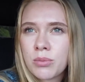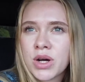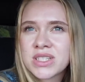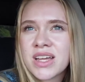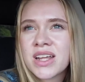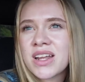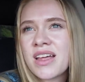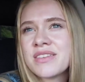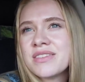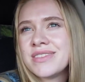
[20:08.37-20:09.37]
But other
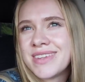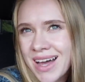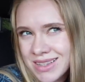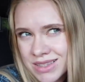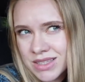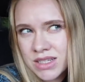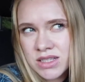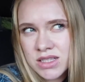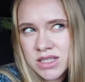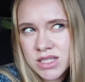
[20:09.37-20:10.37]
than that,
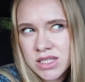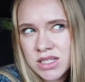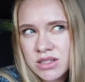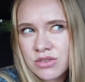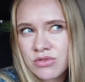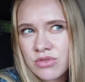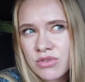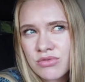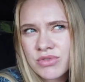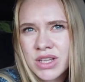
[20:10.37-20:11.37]
it's
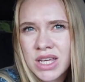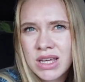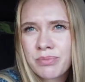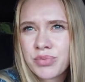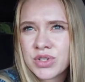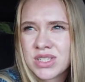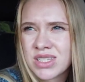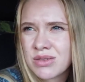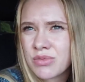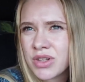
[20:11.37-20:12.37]
really pretty
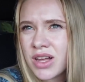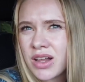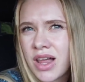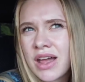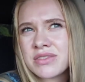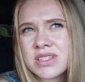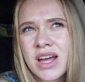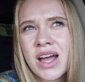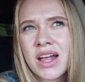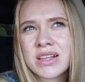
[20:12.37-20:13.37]
similar
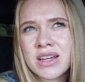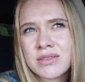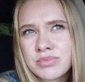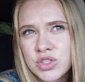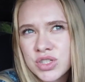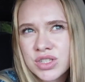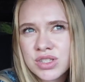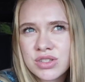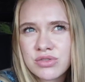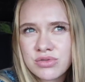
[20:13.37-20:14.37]
lifestyle here.
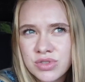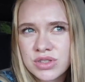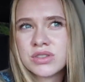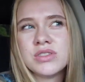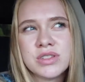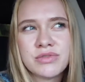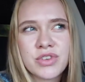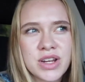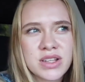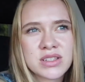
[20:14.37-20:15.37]
Just the
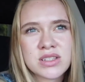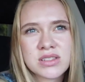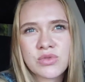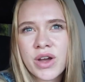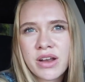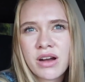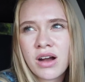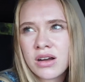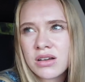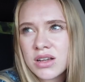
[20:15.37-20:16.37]
difference is the
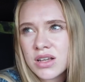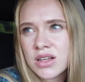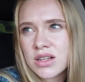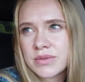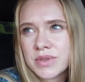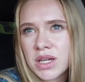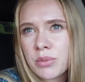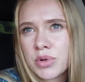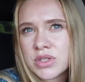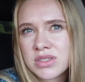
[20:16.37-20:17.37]
weather.
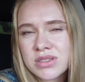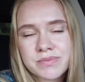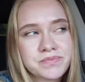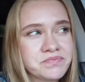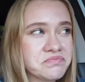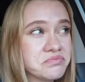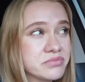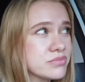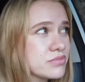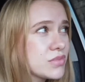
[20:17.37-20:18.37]
Yeah, but
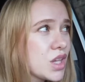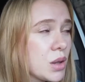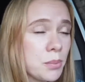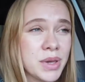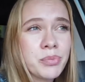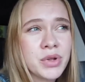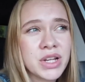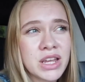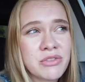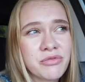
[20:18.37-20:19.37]

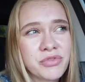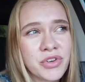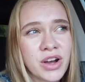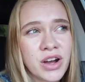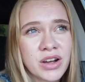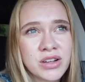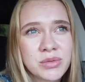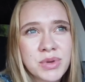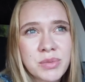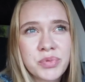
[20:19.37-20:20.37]
people
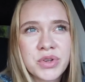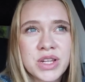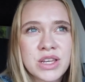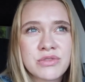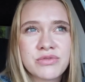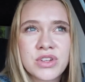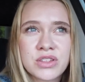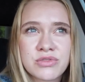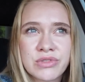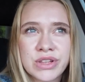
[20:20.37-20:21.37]
live
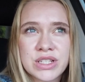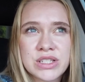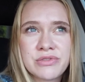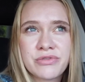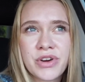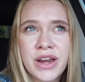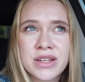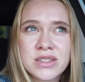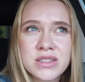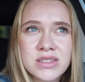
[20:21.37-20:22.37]
not really
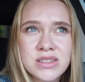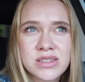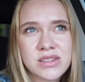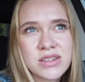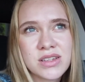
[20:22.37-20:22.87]
different.